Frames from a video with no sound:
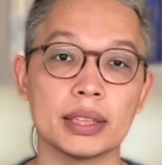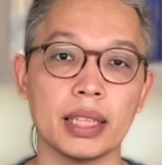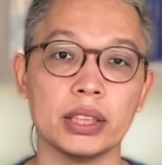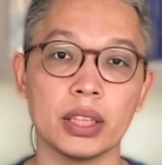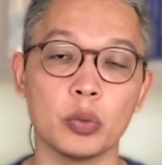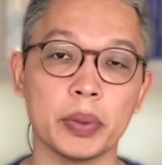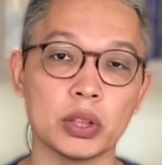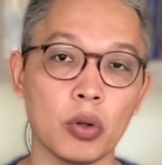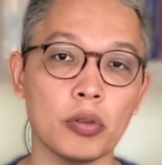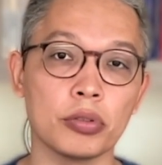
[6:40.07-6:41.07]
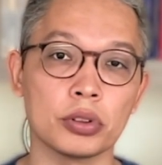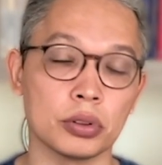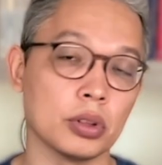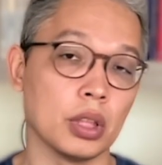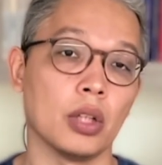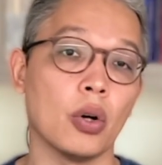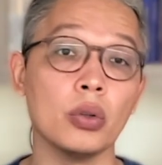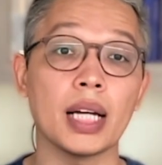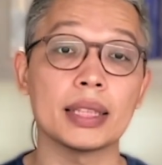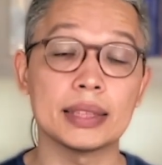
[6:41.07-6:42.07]
For example, painless
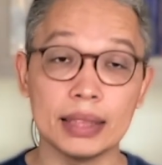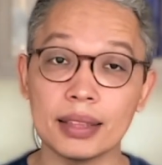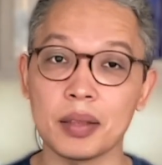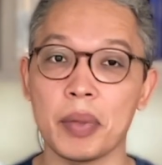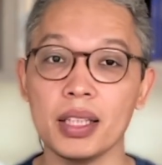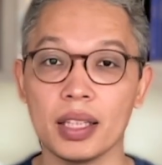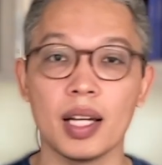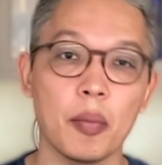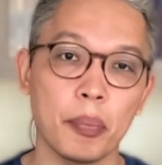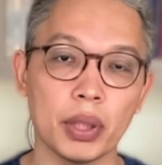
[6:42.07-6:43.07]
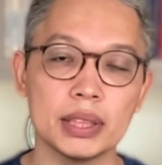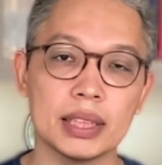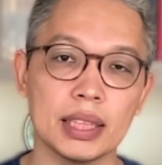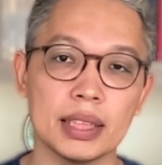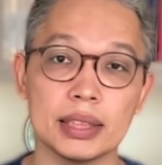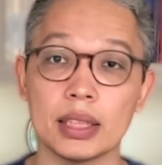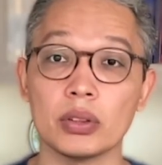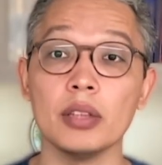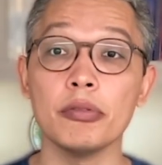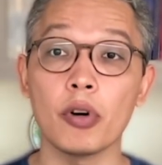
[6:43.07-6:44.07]
lumps in the neck or armpits can be signs
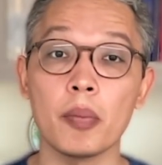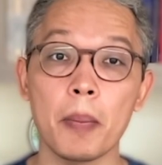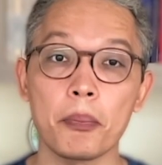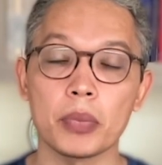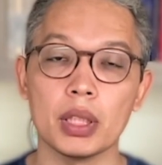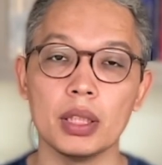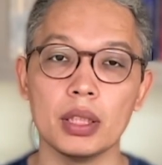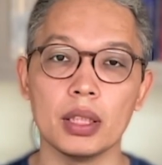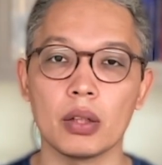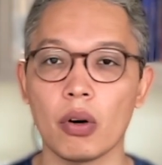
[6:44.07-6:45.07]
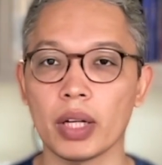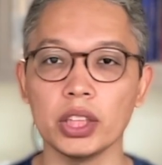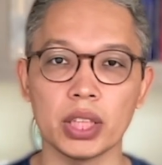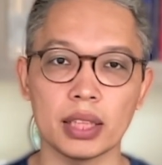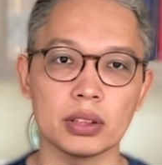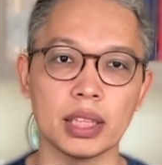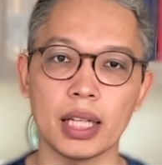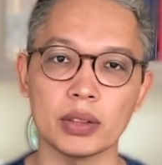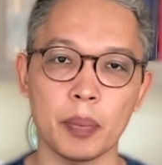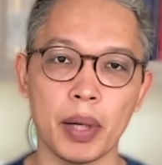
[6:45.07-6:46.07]
of lymphoma, and any swelling
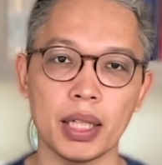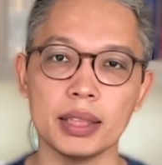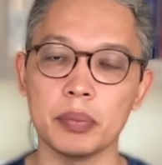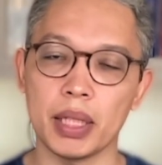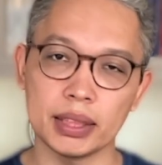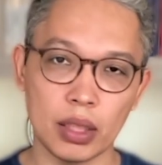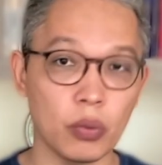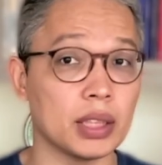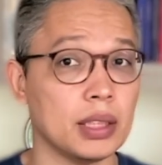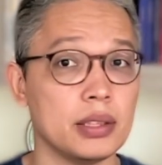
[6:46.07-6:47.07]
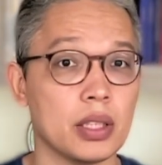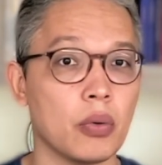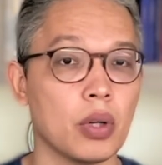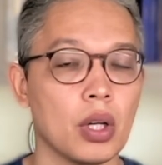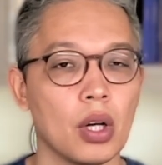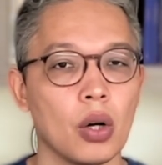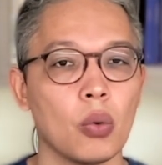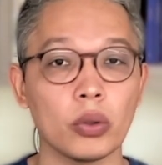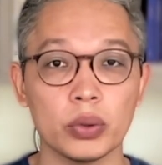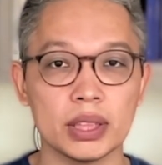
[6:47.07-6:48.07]
without an apparent cause deserves
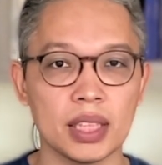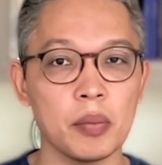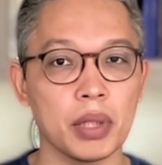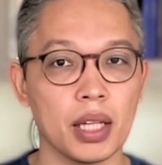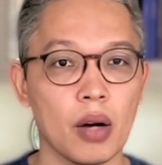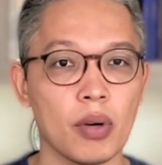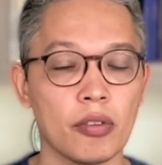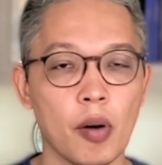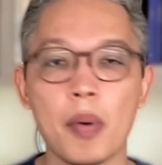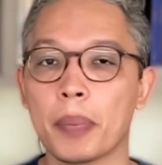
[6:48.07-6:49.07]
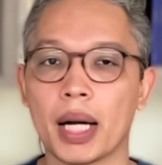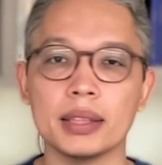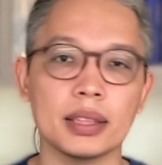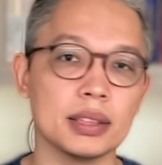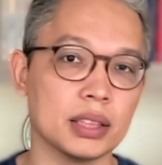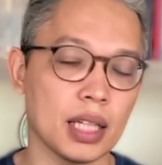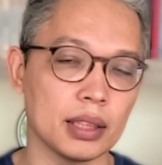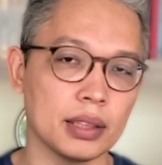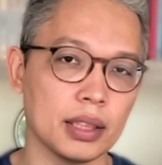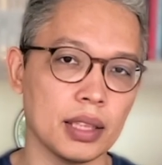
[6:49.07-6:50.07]
attention. Self-examination
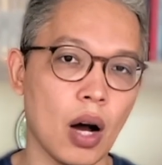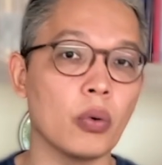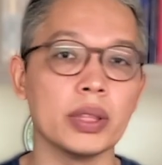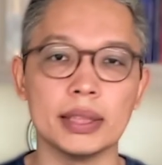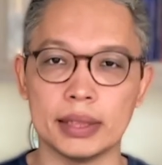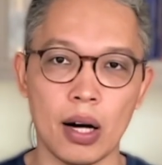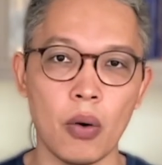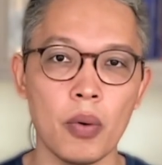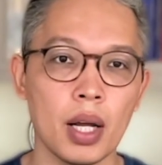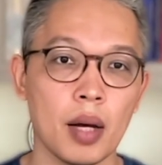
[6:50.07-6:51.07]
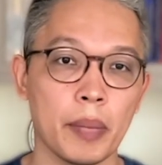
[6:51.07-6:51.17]
is an important practice,